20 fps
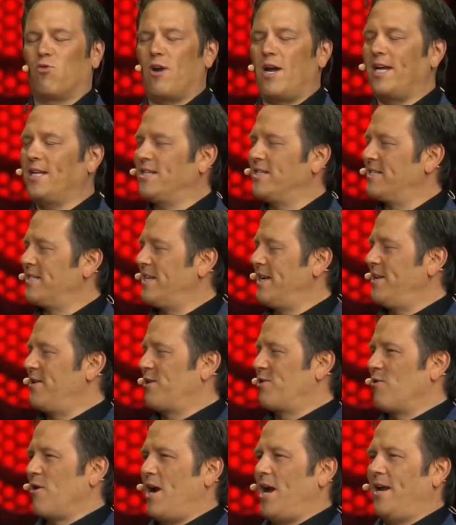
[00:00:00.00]
the Series X
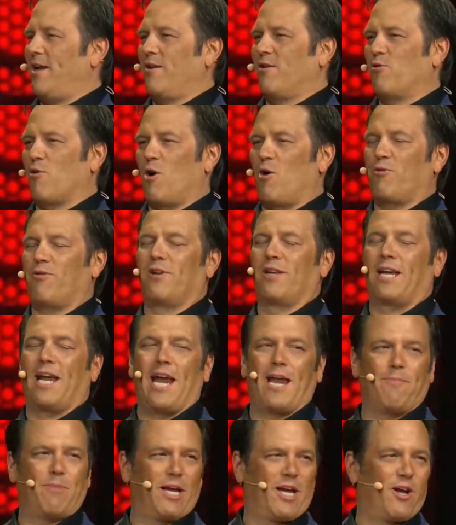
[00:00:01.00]
to dominate next
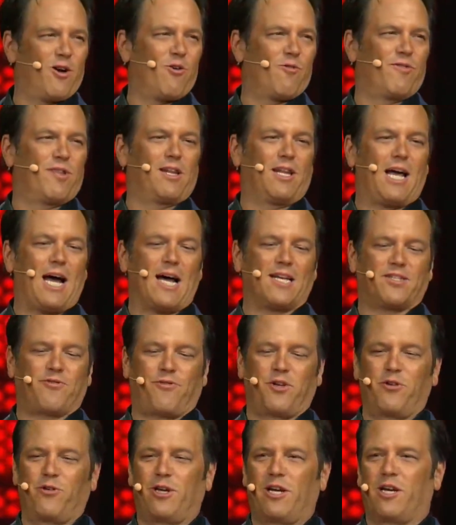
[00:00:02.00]
generation console
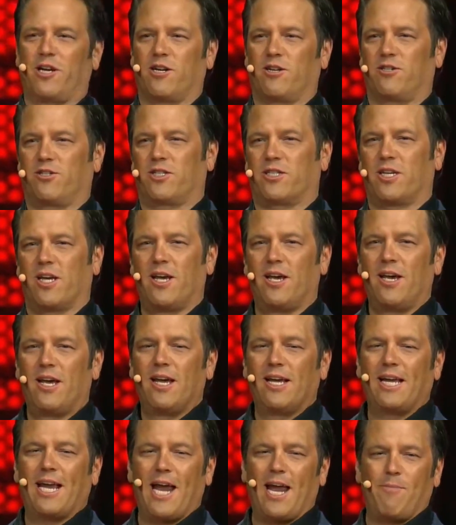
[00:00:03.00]
conversation
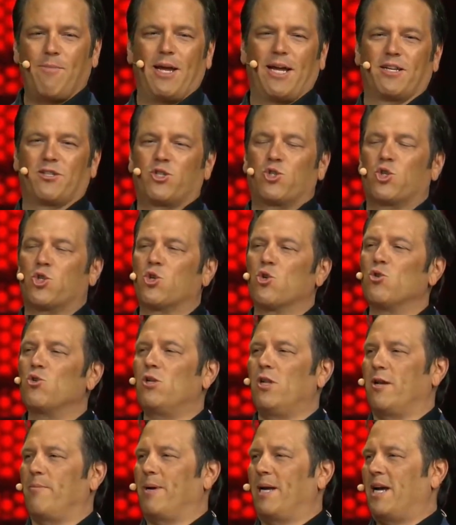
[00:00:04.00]
over the next 6 months
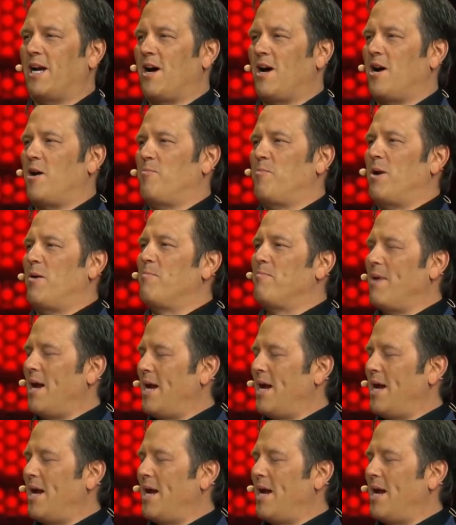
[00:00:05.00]
leading up to E3.